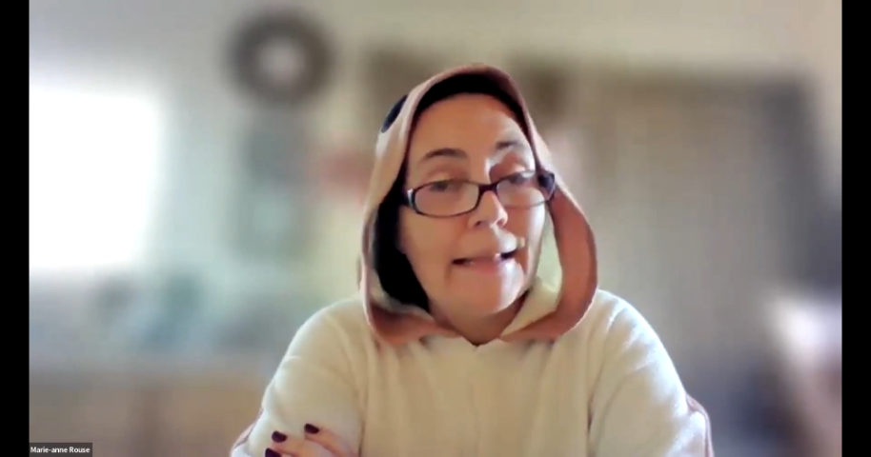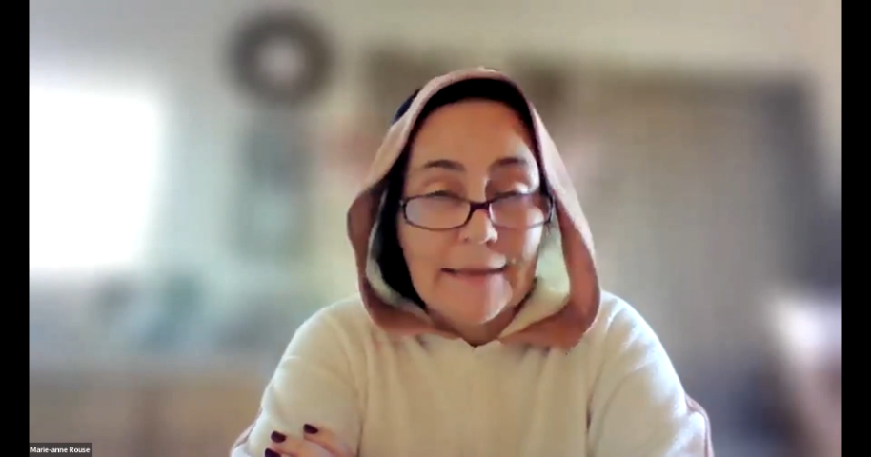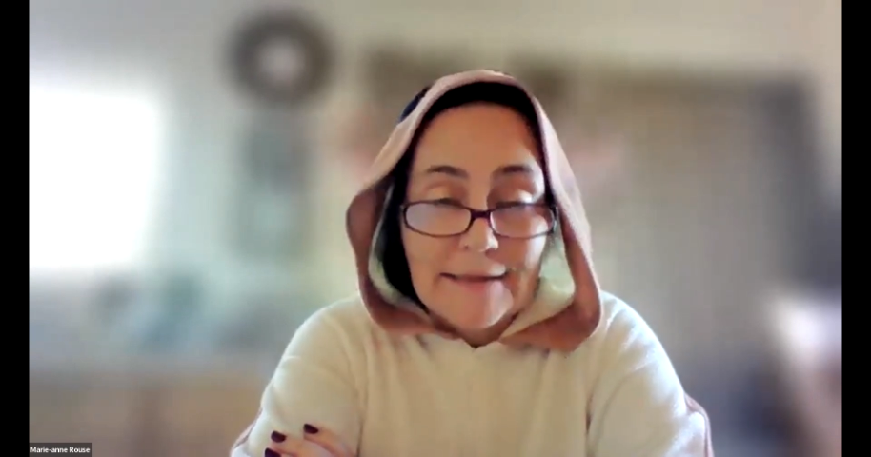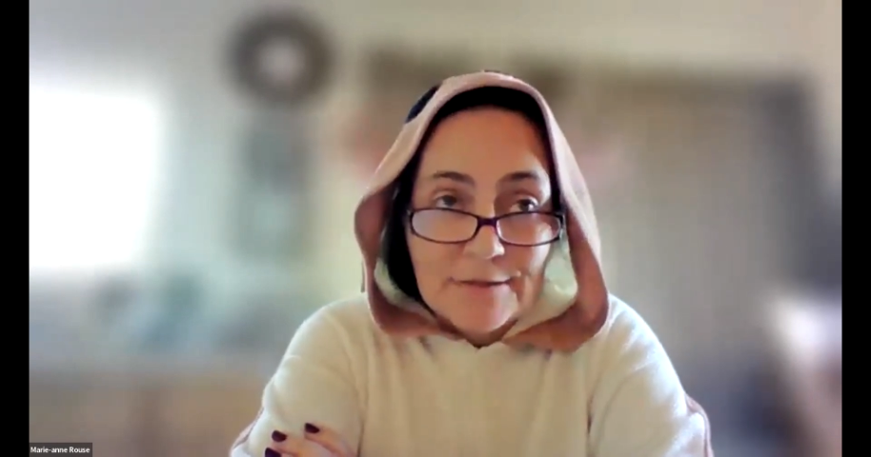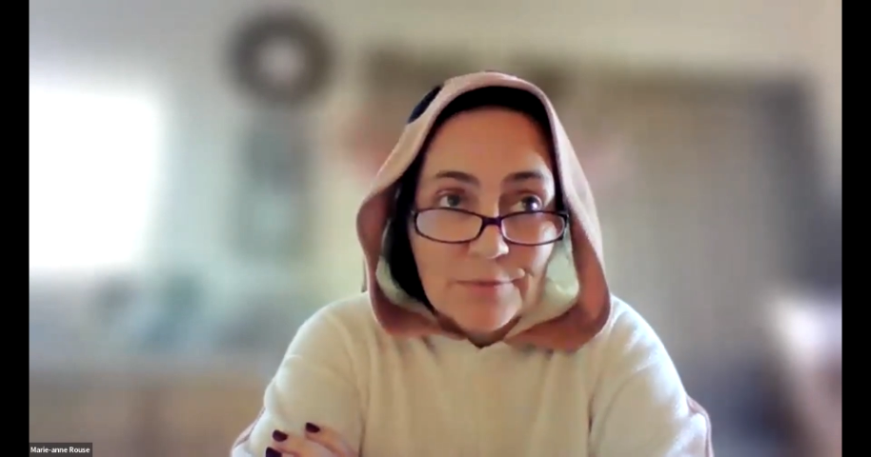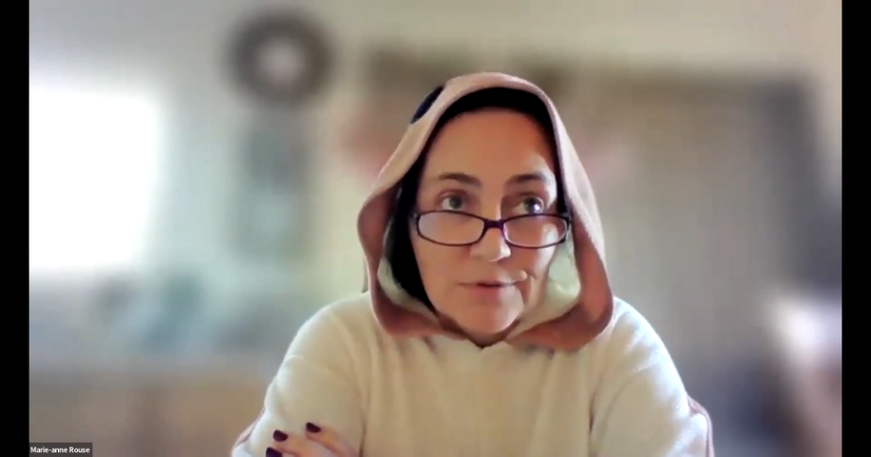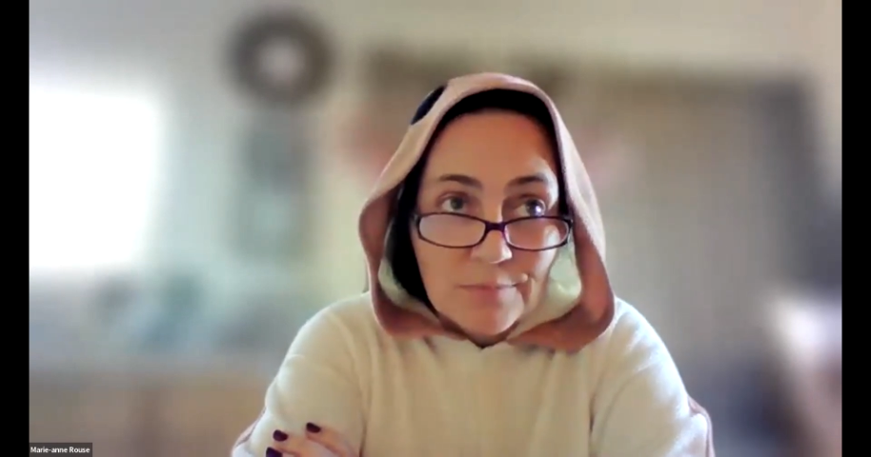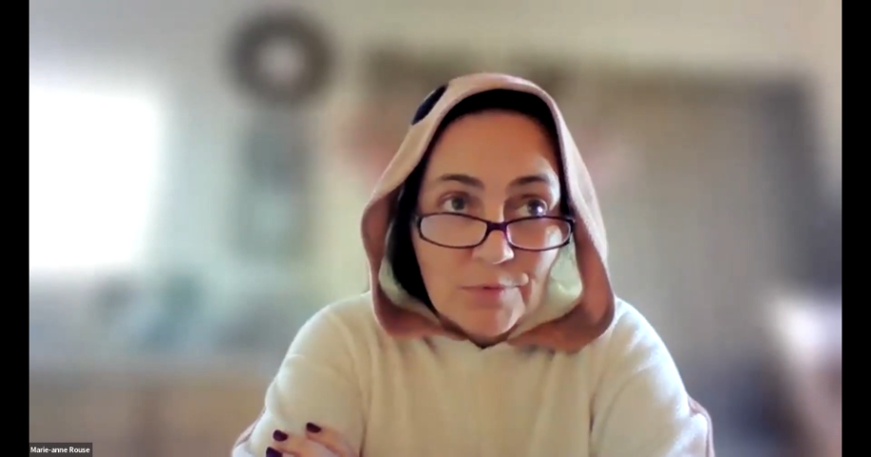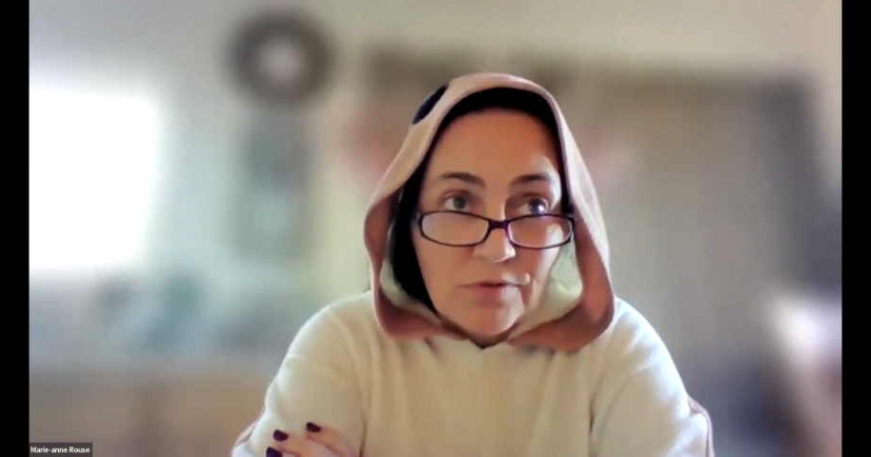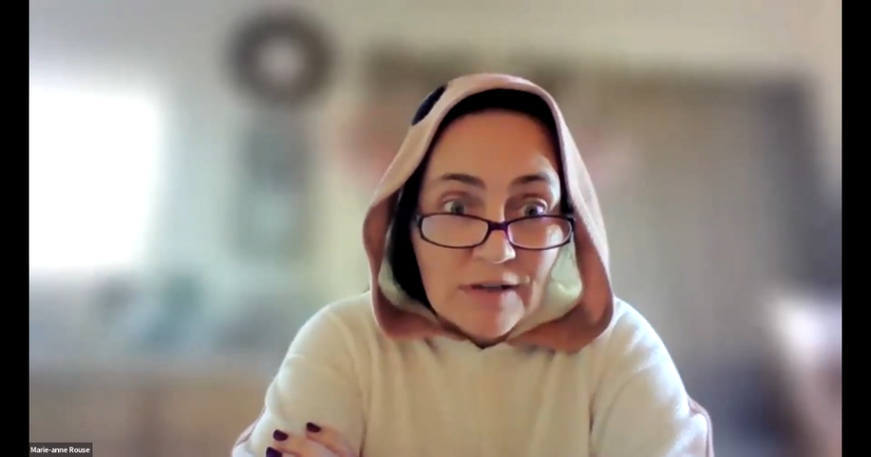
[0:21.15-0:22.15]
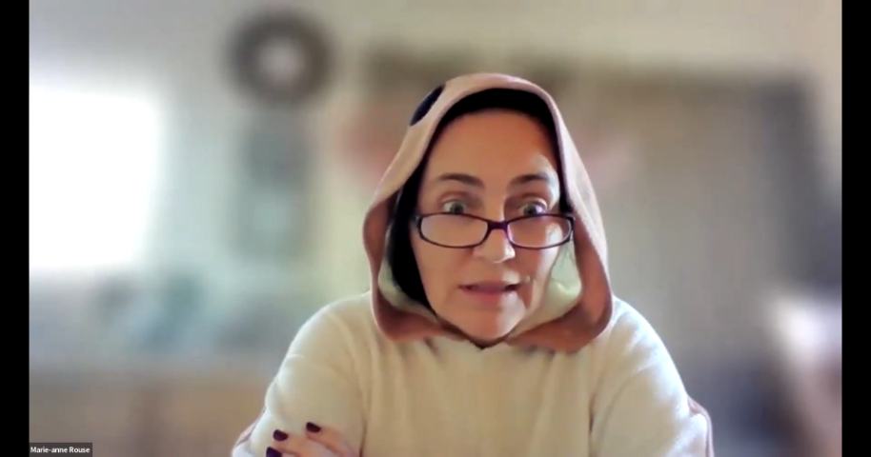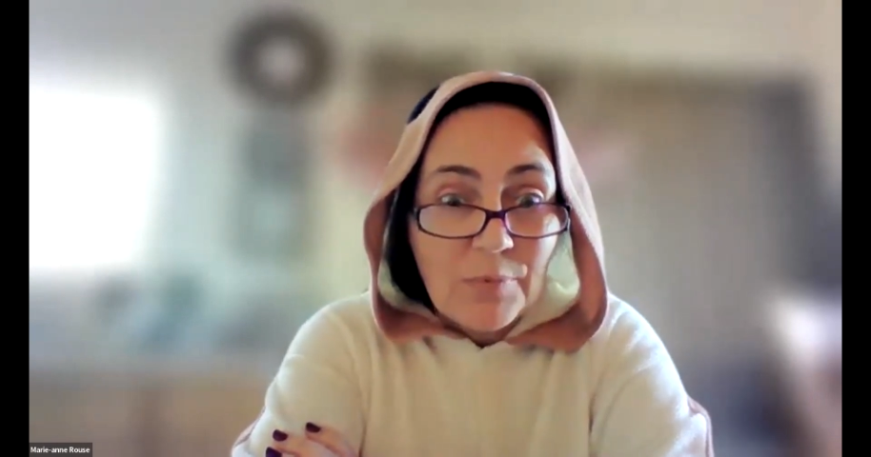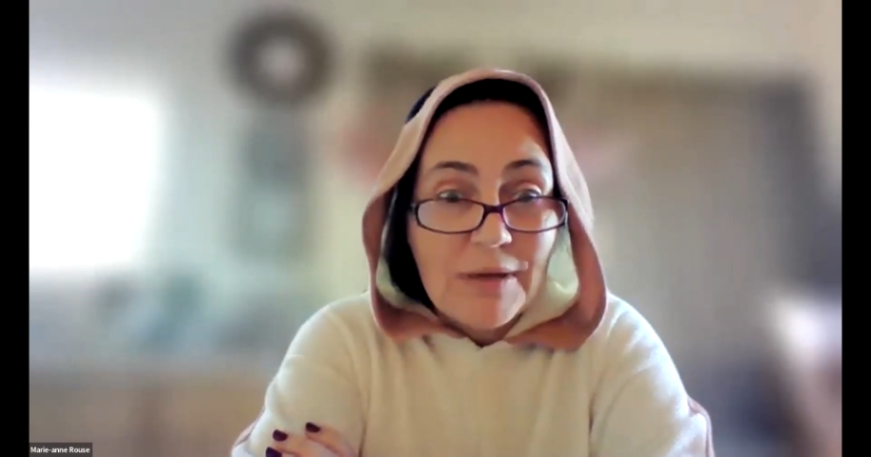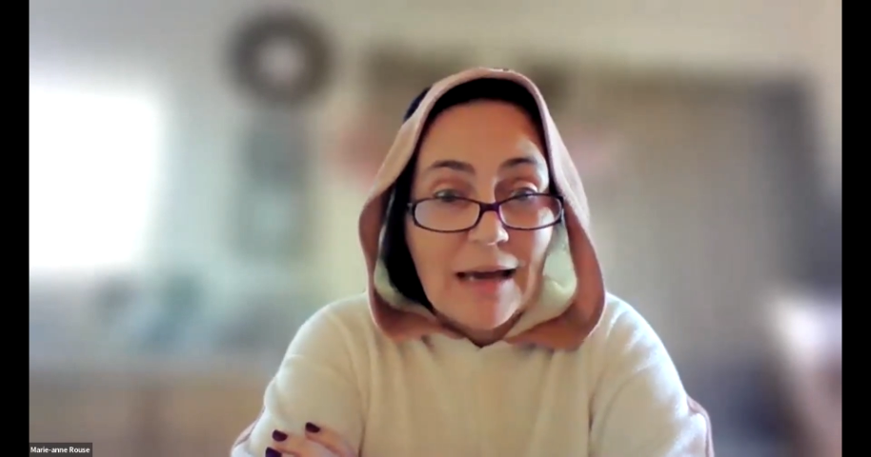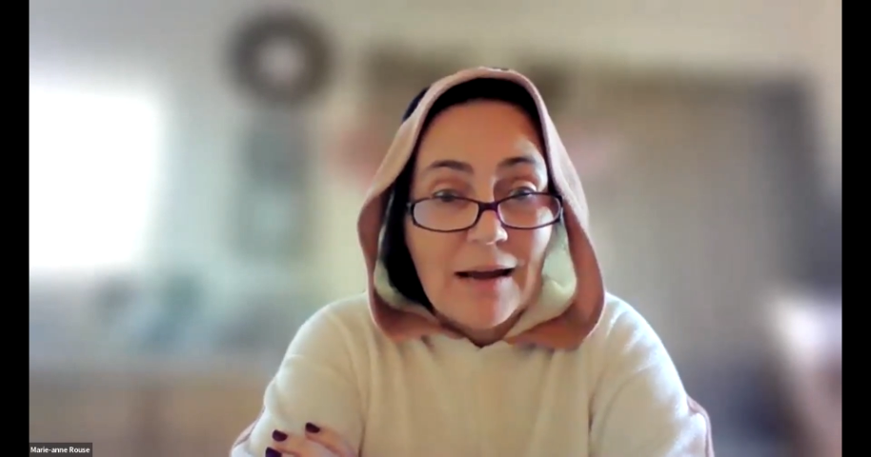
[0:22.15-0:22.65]
And this was a movie that
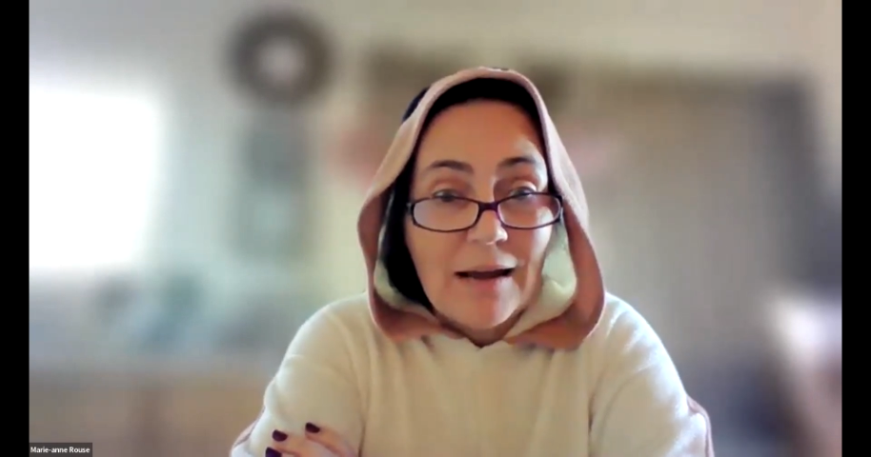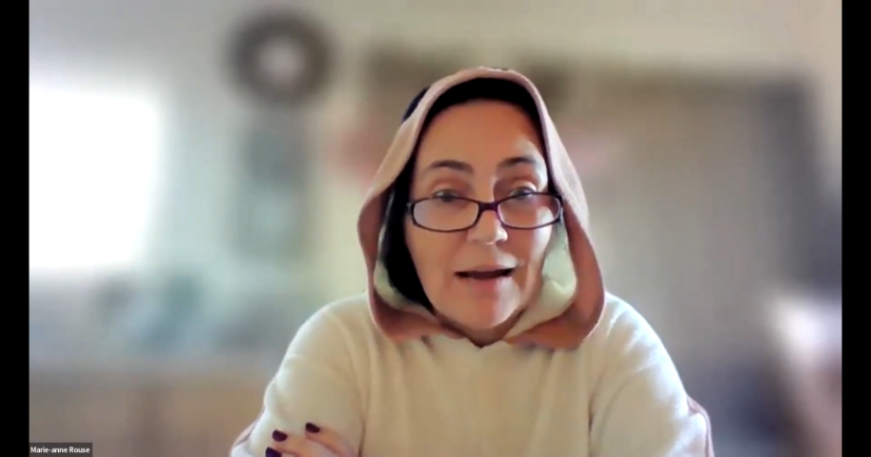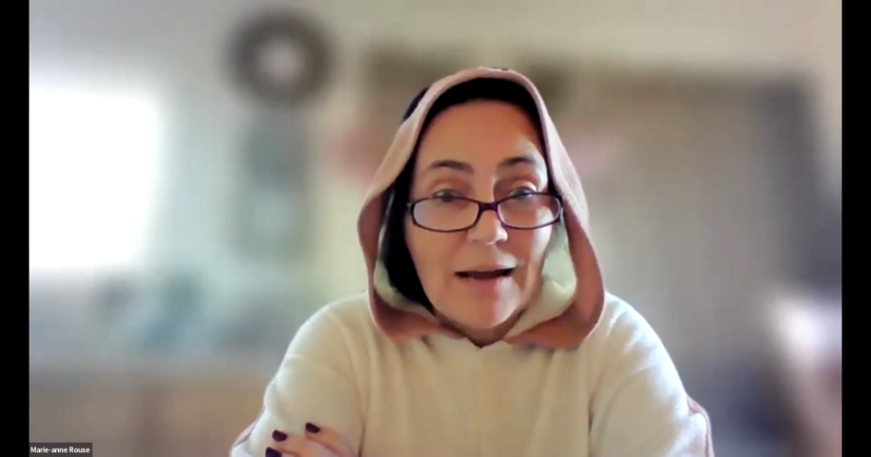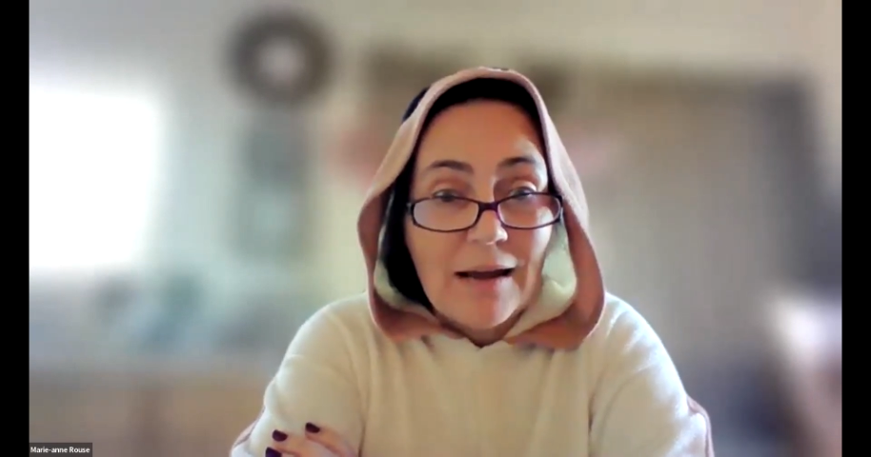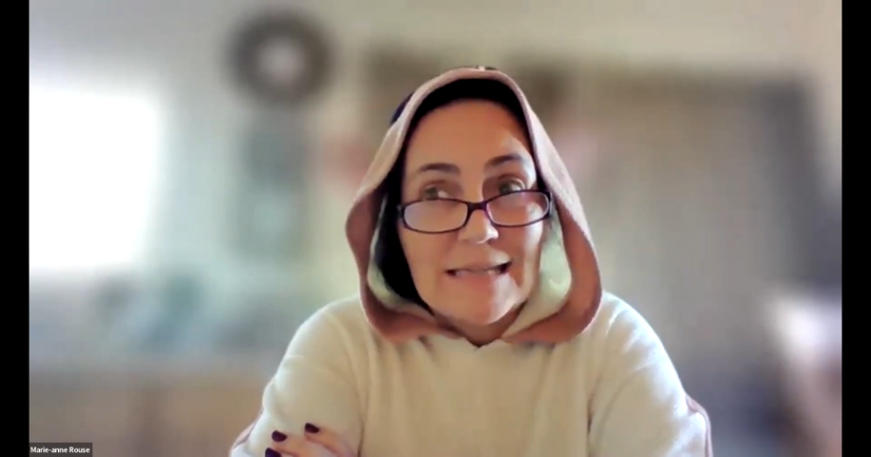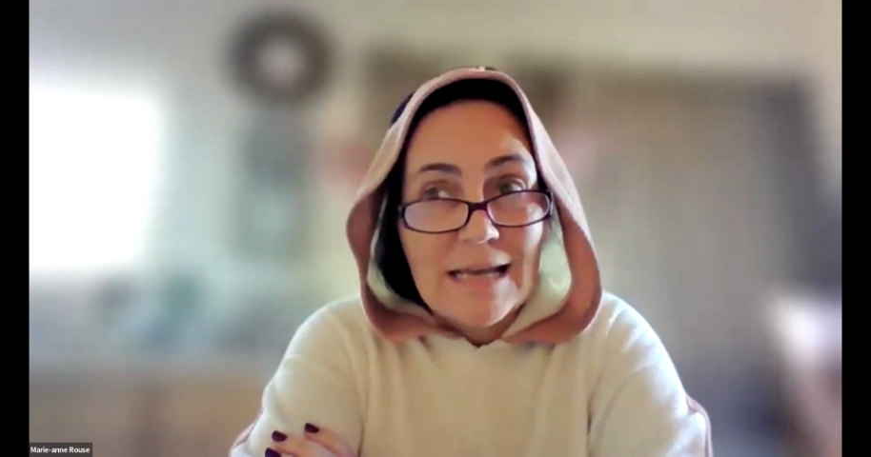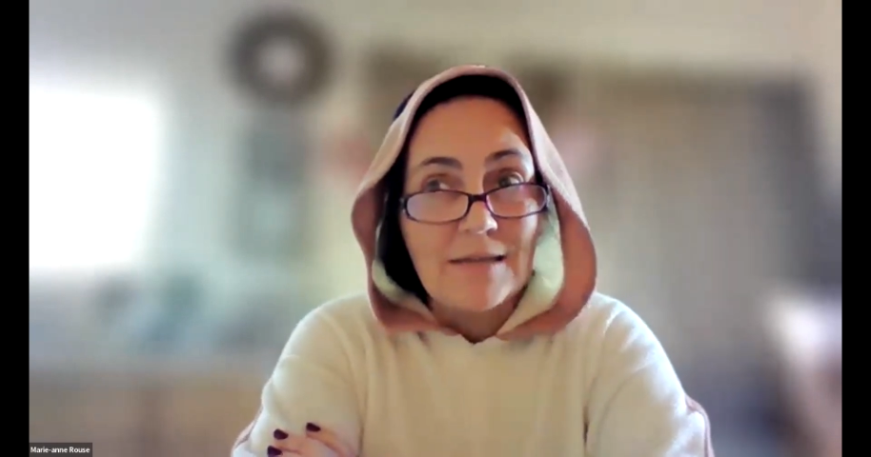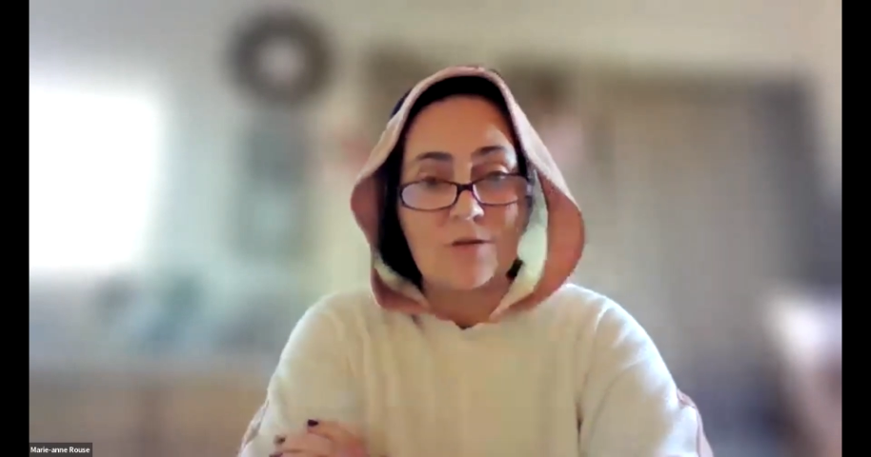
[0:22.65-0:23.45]
we had on cassette,